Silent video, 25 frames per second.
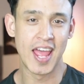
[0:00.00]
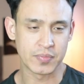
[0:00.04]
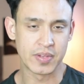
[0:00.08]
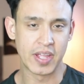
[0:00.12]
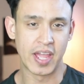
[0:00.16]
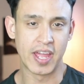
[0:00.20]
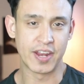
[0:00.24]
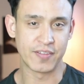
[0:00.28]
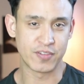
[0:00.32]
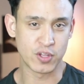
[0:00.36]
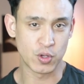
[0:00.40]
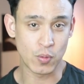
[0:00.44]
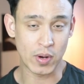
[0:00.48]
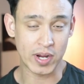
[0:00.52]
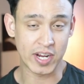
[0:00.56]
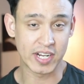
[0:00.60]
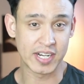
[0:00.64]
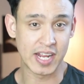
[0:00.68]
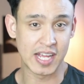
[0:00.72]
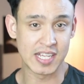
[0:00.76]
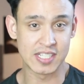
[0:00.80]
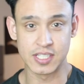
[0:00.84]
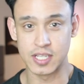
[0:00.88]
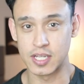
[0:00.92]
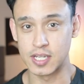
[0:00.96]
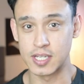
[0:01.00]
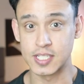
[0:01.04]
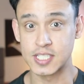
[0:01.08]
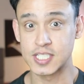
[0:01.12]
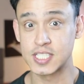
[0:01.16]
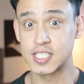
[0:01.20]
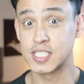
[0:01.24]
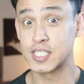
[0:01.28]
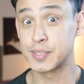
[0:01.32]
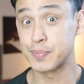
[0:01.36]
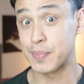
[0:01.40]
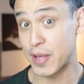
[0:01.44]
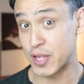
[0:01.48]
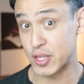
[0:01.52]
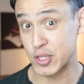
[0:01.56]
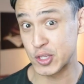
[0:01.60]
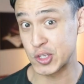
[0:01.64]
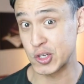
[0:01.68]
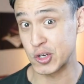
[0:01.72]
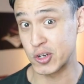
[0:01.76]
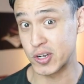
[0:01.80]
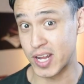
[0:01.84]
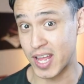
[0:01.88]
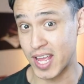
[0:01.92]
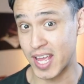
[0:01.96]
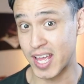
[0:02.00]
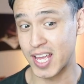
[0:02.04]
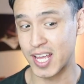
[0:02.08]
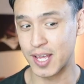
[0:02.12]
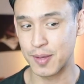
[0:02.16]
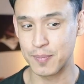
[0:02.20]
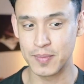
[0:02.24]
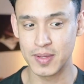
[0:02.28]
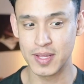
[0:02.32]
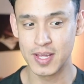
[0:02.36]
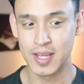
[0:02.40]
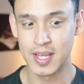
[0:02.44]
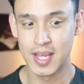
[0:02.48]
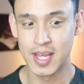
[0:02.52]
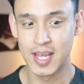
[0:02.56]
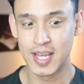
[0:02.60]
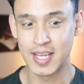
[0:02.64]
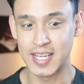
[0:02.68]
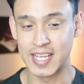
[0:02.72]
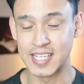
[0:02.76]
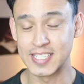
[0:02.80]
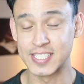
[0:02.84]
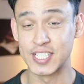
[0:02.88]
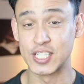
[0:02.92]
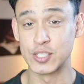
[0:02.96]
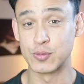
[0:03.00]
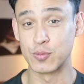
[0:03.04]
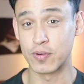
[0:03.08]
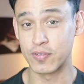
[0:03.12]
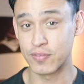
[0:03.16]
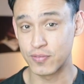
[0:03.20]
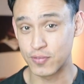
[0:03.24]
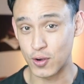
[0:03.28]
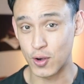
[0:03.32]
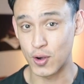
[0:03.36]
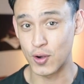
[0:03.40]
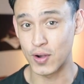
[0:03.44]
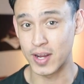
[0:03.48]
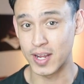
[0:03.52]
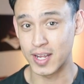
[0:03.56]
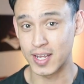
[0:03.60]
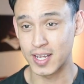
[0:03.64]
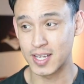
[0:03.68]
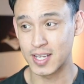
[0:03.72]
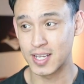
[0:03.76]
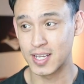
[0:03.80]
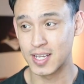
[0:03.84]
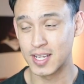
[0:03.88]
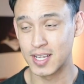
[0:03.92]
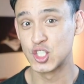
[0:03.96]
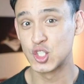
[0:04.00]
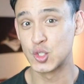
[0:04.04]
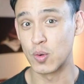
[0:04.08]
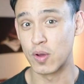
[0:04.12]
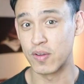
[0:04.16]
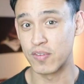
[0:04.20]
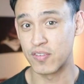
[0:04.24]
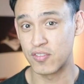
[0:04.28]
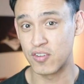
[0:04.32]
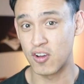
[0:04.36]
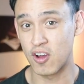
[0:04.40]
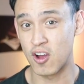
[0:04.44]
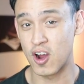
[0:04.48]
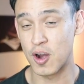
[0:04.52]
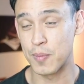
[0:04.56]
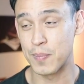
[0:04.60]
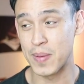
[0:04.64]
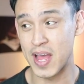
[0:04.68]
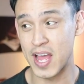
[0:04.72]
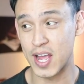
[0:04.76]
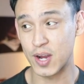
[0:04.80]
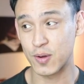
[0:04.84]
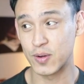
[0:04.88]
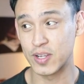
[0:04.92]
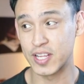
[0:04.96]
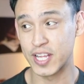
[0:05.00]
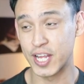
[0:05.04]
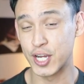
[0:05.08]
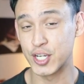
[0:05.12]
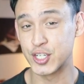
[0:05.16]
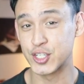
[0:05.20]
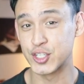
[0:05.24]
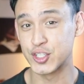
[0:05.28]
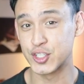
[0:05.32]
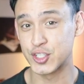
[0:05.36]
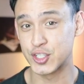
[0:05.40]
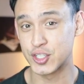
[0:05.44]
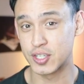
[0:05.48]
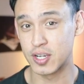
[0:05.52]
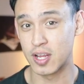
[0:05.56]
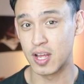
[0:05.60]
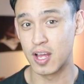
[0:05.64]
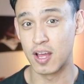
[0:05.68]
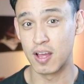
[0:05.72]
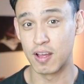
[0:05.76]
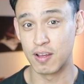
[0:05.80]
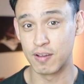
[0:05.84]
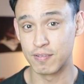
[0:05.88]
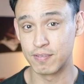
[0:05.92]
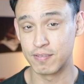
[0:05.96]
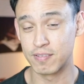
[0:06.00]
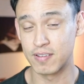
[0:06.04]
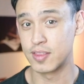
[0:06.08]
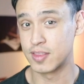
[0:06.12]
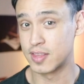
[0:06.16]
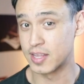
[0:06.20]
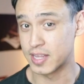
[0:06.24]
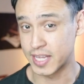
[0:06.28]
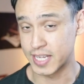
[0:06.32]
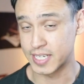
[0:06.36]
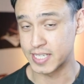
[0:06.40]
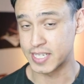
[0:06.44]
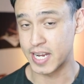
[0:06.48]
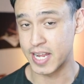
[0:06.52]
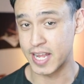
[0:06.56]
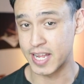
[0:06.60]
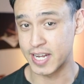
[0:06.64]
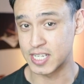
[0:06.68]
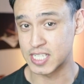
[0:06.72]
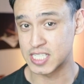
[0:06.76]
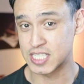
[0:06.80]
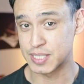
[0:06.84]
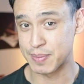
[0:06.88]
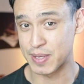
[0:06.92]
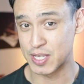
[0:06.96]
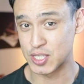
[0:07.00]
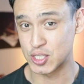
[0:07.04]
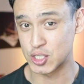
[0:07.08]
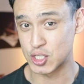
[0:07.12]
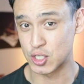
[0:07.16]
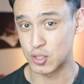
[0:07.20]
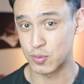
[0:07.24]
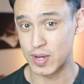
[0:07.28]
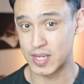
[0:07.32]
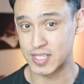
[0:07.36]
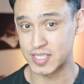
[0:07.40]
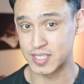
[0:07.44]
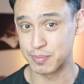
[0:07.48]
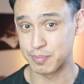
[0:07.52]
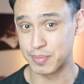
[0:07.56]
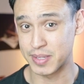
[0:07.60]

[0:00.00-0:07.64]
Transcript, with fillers: And if you recognize the Spencer name, yes, it is referring to a far back relationship of the late Diana Spencer, rest in